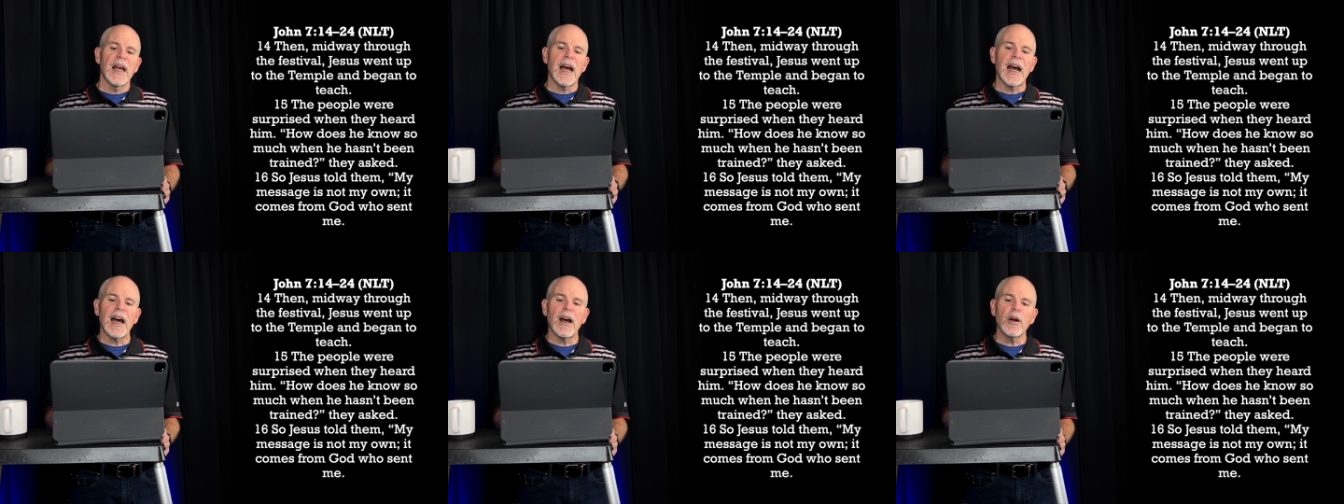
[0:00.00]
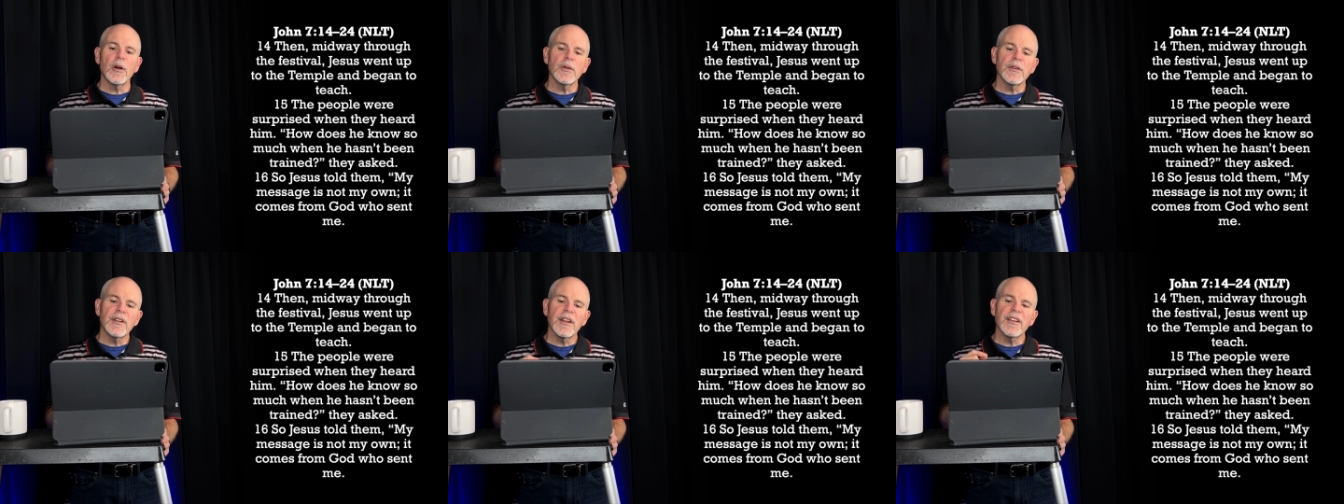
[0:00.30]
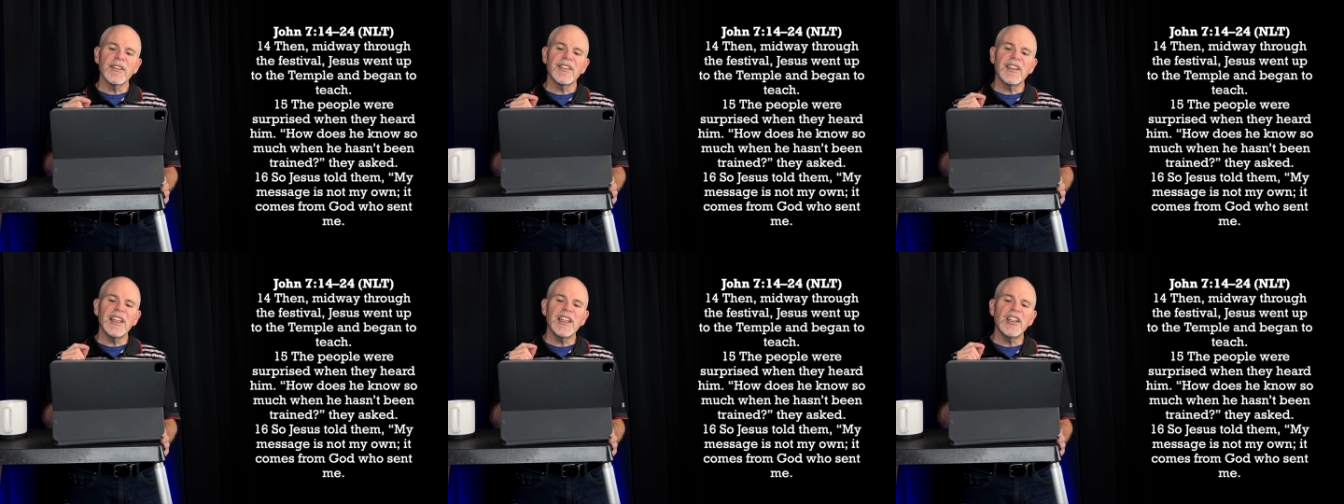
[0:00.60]
How
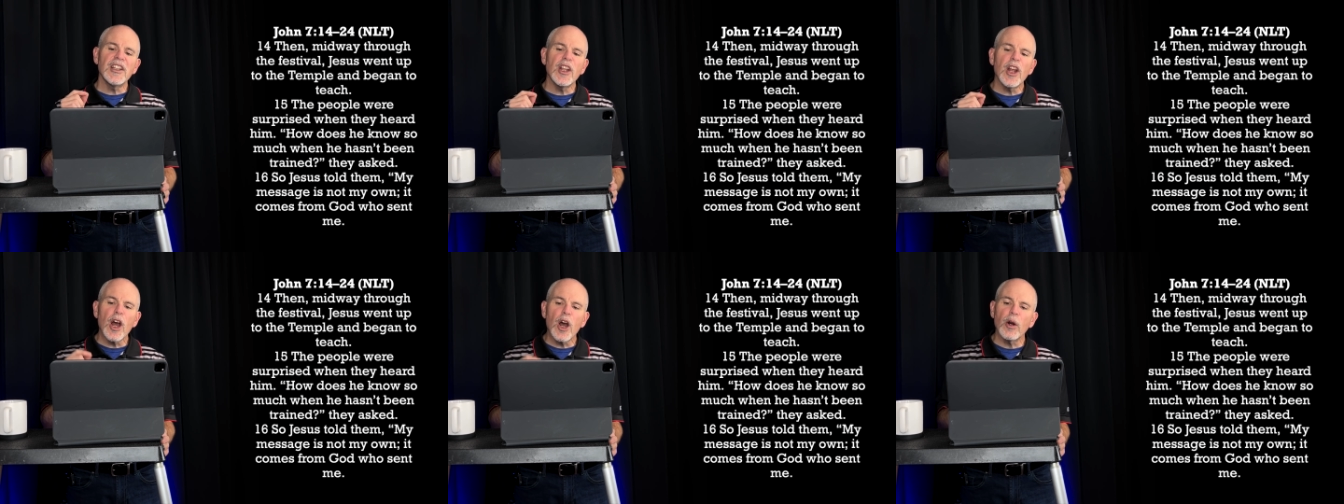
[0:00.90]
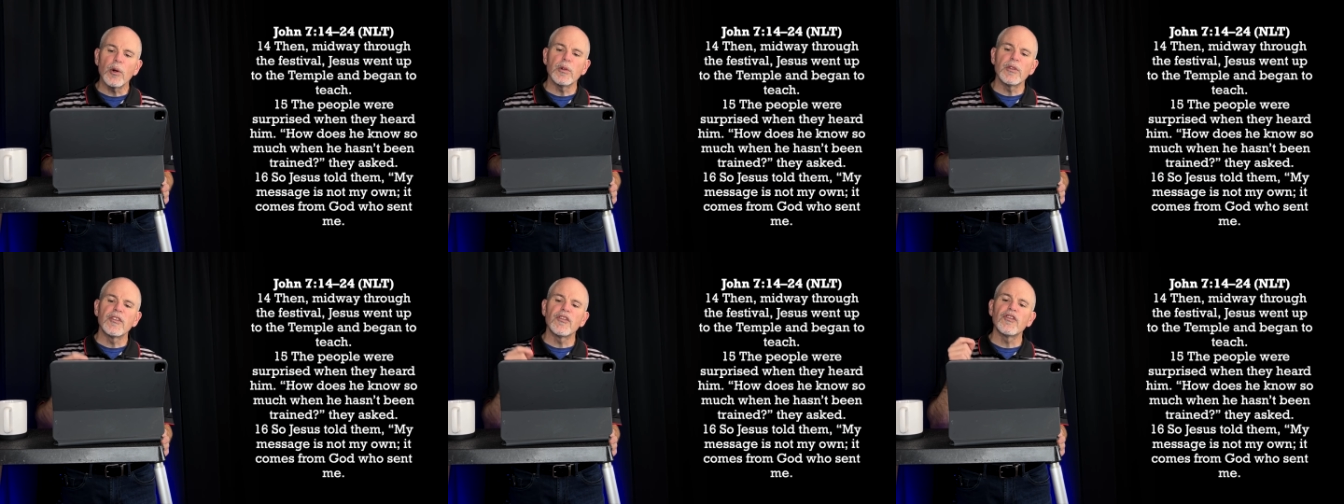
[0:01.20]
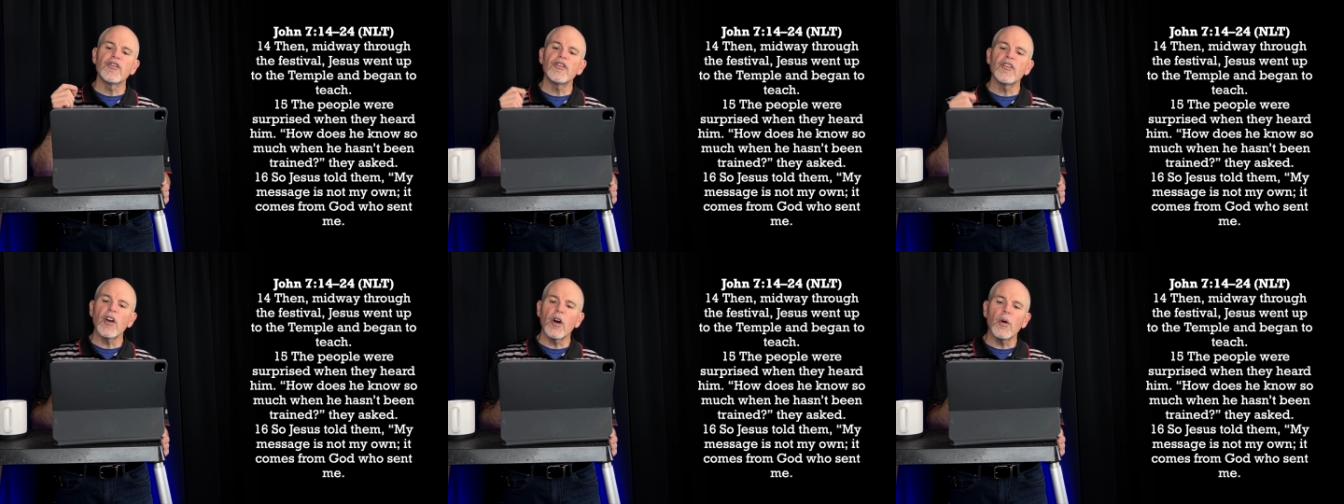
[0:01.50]
does he know
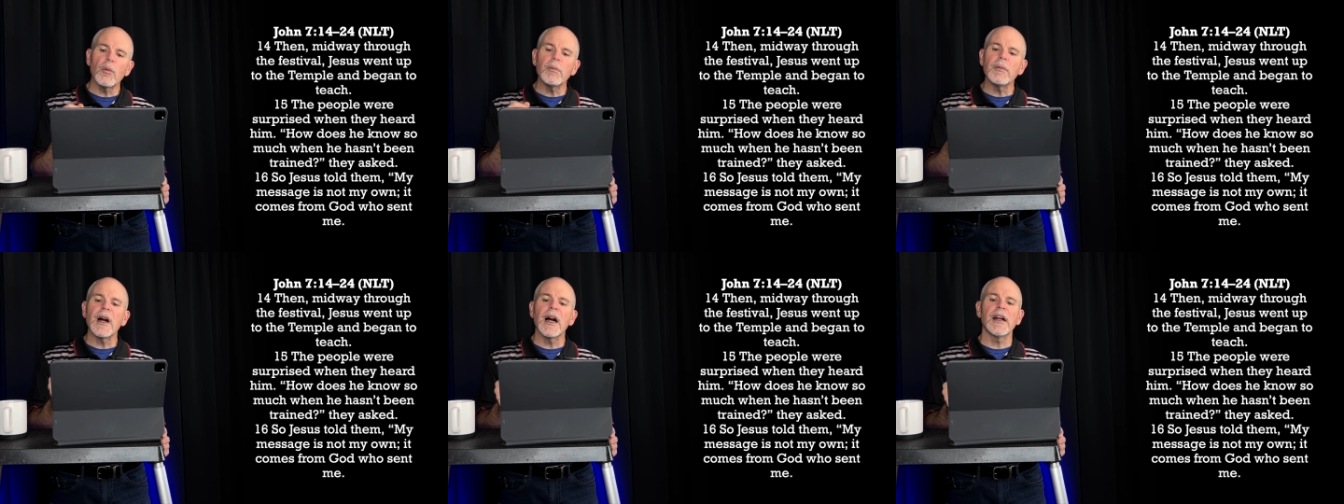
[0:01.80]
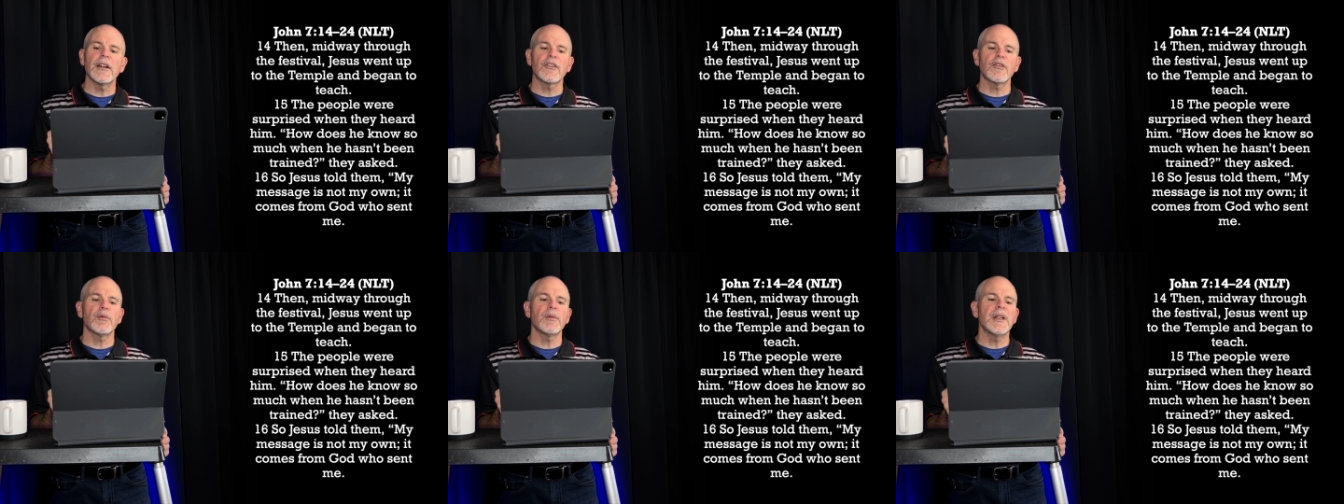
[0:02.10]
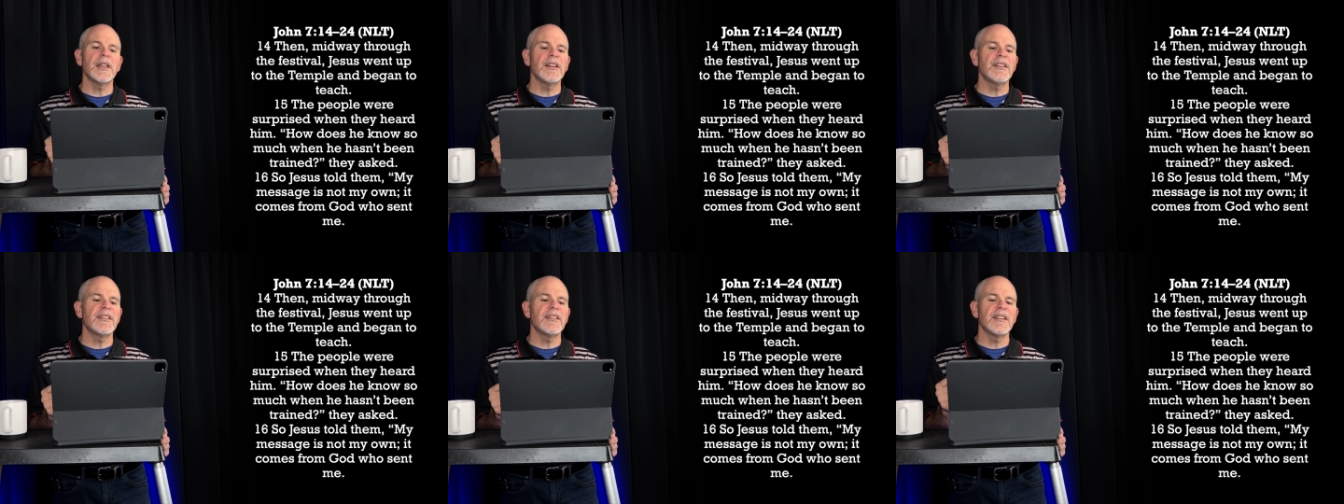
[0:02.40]
so much
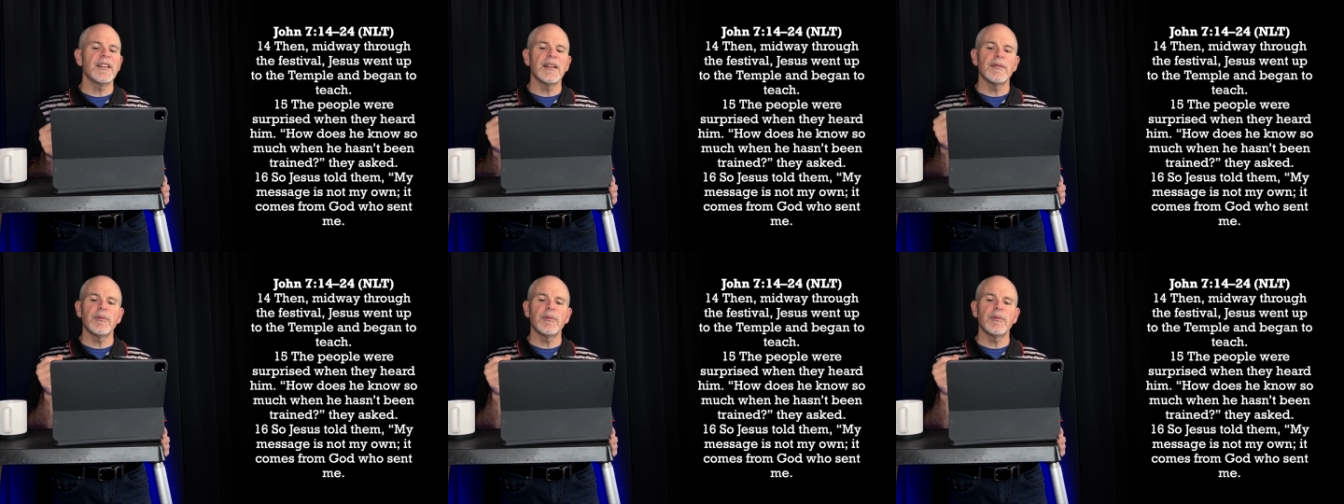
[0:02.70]
when he's